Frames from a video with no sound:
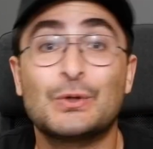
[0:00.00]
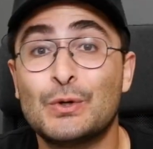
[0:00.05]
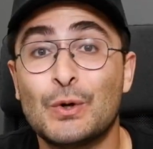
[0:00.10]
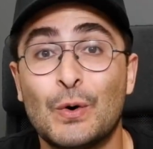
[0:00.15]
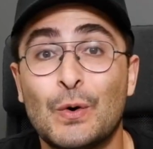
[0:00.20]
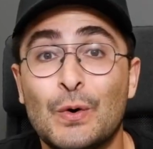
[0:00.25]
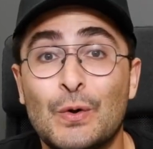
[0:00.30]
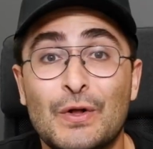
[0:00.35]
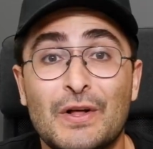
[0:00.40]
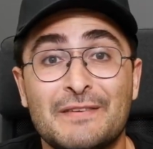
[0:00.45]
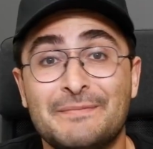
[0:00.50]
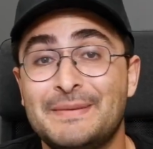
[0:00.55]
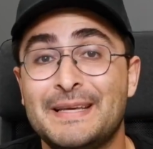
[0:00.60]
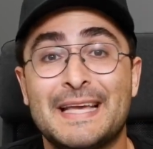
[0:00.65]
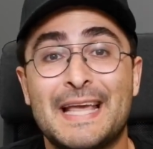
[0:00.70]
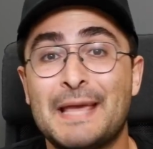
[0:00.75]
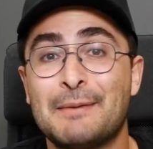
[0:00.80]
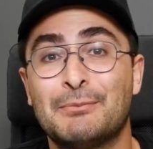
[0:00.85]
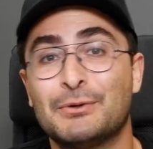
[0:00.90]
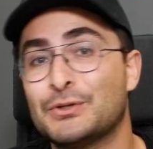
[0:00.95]
goal of
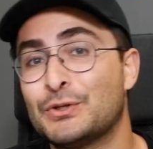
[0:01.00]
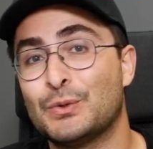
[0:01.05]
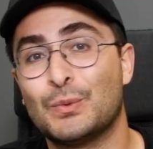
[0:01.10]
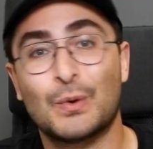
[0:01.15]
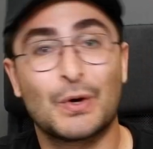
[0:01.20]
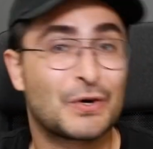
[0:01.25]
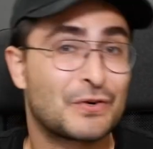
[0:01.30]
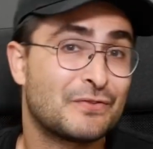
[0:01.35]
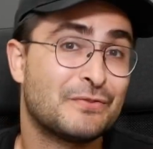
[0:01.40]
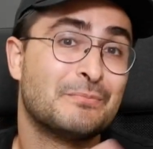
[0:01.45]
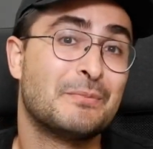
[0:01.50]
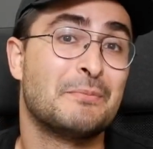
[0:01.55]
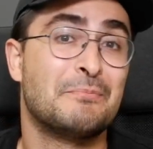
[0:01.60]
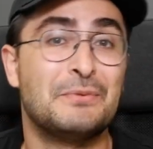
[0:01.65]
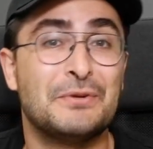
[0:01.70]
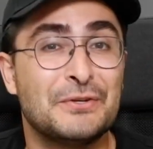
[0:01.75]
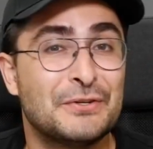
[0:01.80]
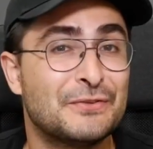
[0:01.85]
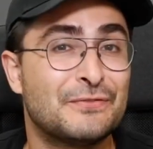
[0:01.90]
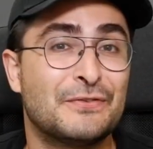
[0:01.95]
being able to work from a
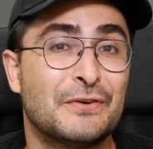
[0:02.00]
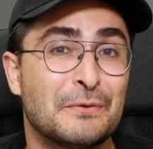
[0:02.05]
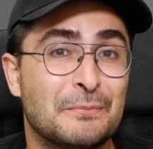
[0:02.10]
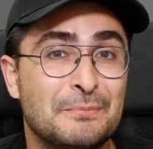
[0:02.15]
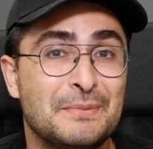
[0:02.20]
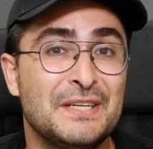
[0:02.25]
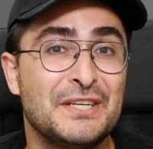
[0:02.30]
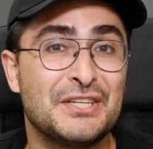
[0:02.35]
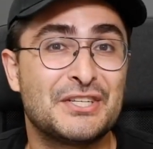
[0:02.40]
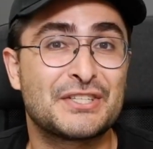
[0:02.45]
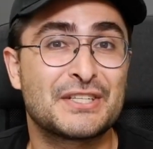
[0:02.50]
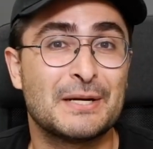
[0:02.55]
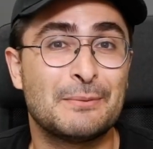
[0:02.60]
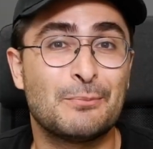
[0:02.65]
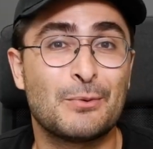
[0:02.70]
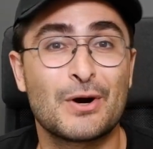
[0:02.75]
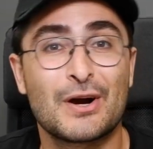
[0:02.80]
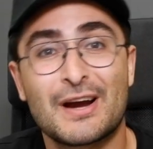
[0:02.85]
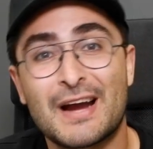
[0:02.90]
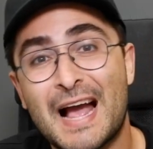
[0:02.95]
beautiful beach
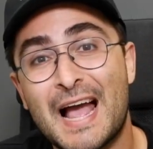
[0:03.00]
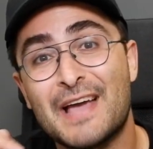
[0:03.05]
somewhere,